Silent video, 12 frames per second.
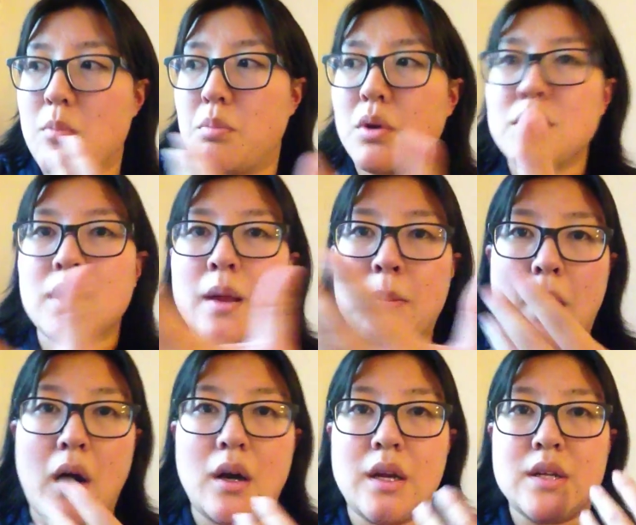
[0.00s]
birthday
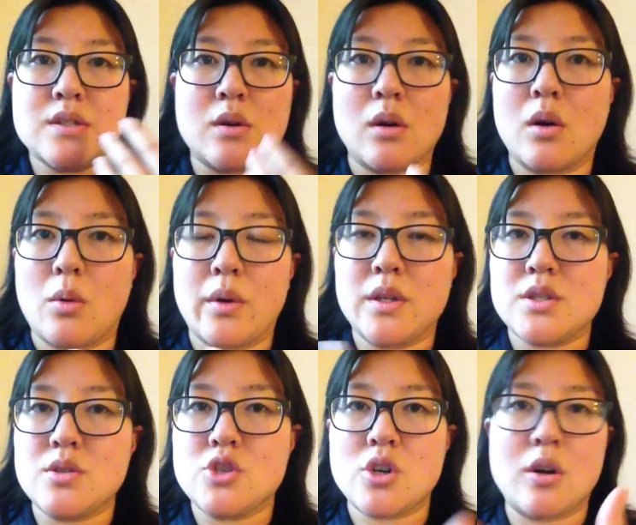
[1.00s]
parties or going
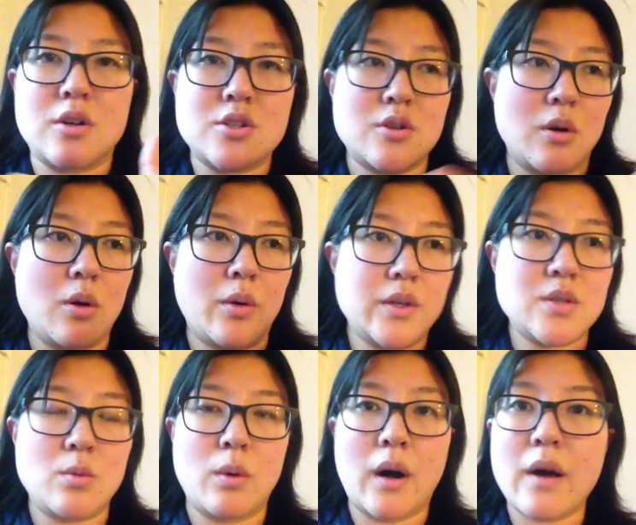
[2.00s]
to church or going
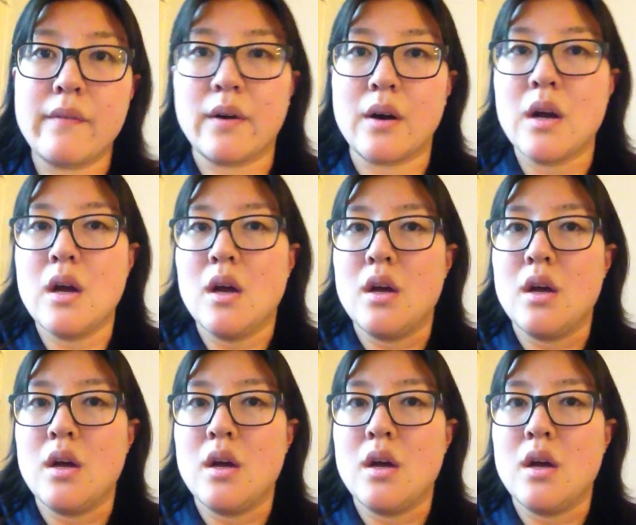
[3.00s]
to wherever?